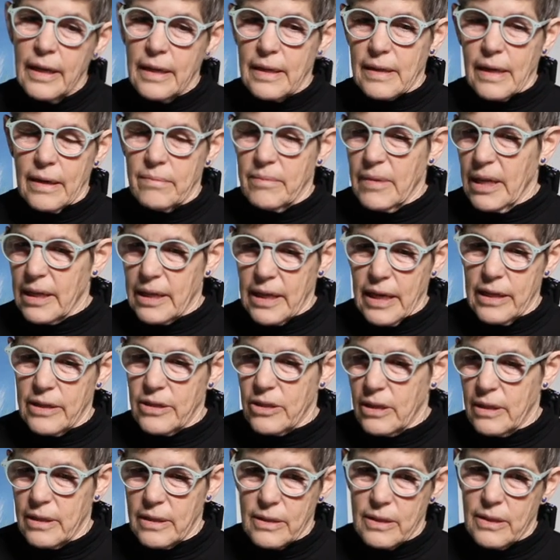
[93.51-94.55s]
and
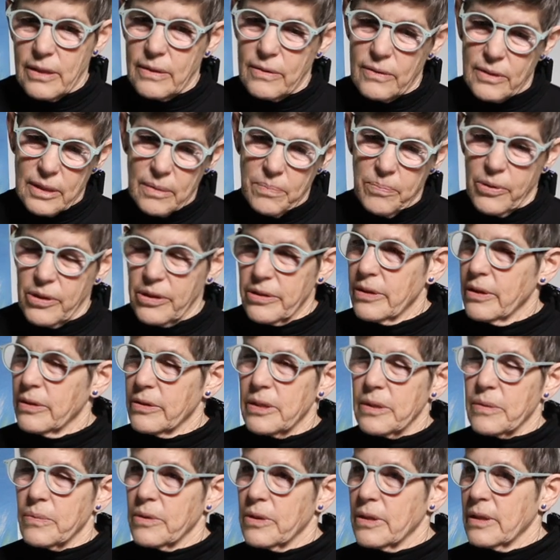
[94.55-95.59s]
medication to support
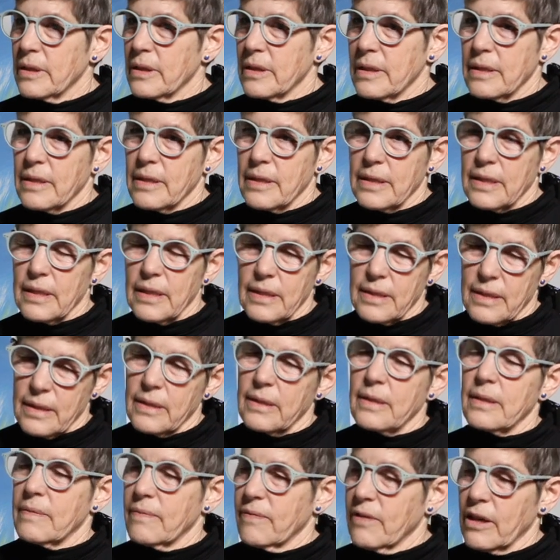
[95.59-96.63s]
those with the disease
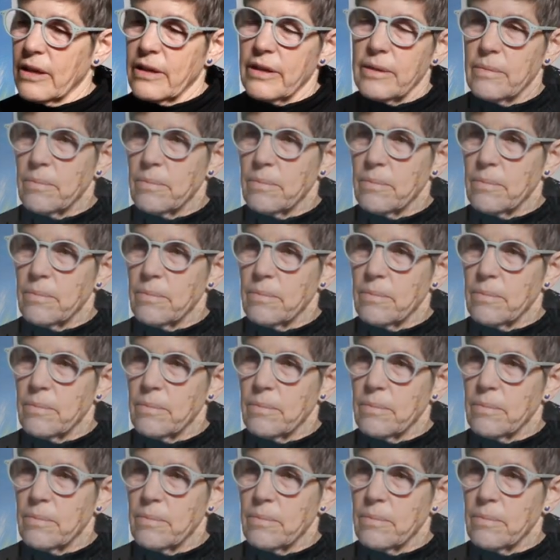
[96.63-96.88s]
is very